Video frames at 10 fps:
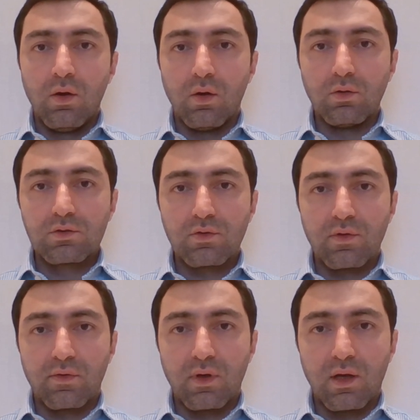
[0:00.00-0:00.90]
Also,
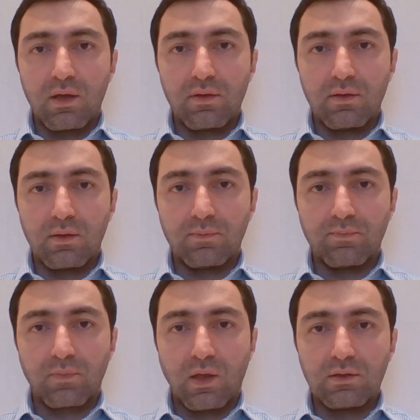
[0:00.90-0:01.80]
there are other
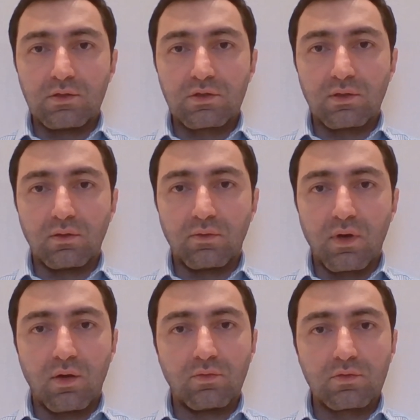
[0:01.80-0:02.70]
additional
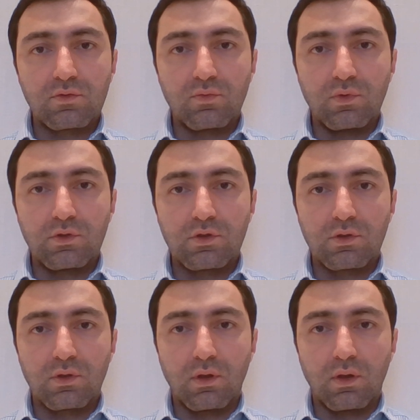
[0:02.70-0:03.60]
grounds which